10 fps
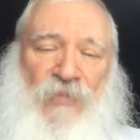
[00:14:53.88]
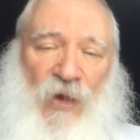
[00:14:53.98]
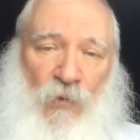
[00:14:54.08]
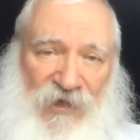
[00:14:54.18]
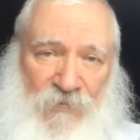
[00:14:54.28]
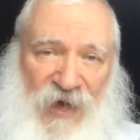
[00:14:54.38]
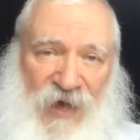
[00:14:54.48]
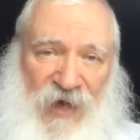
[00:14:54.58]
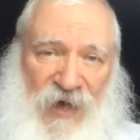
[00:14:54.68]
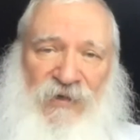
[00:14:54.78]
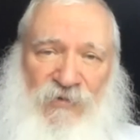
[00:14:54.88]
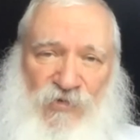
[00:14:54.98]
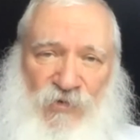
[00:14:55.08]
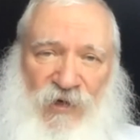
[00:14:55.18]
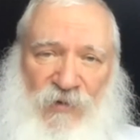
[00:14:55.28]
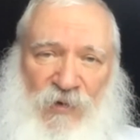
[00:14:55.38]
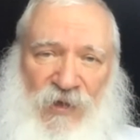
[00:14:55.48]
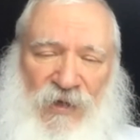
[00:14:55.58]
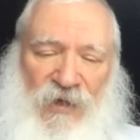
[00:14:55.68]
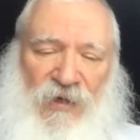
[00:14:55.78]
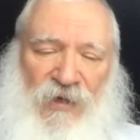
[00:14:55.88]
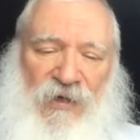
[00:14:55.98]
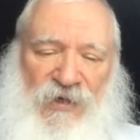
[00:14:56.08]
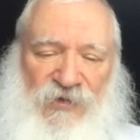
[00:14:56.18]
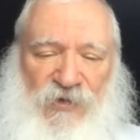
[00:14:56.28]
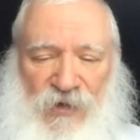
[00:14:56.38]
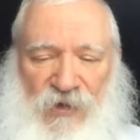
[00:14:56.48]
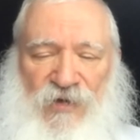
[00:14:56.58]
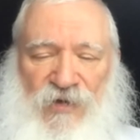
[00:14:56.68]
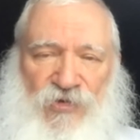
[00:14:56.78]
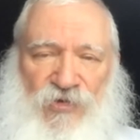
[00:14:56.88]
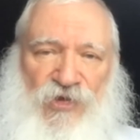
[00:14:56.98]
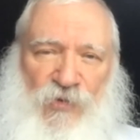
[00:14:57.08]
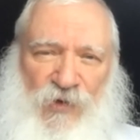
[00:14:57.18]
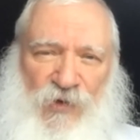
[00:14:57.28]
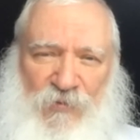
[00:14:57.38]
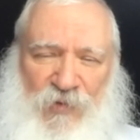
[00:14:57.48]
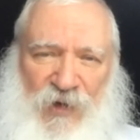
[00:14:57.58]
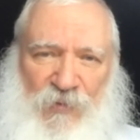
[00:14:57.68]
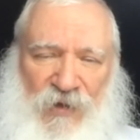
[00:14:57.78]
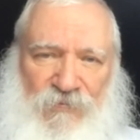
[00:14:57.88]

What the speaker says: What makes it enjoyable is the relationship with the people.